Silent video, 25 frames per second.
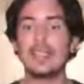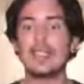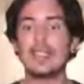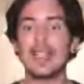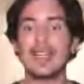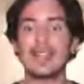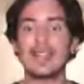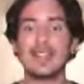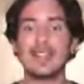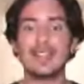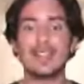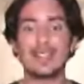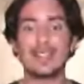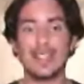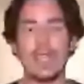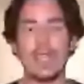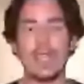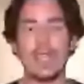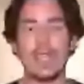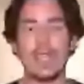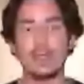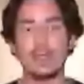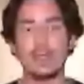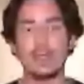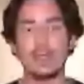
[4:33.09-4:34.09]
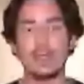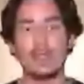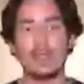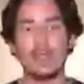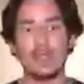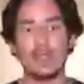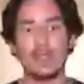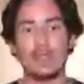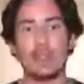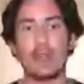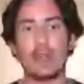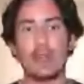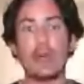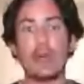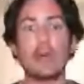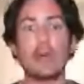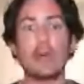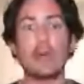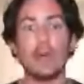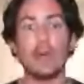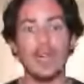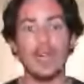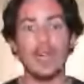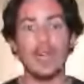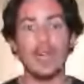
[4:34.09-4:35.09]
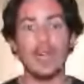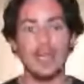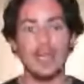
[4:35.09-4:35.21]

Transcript: like the skin for our body,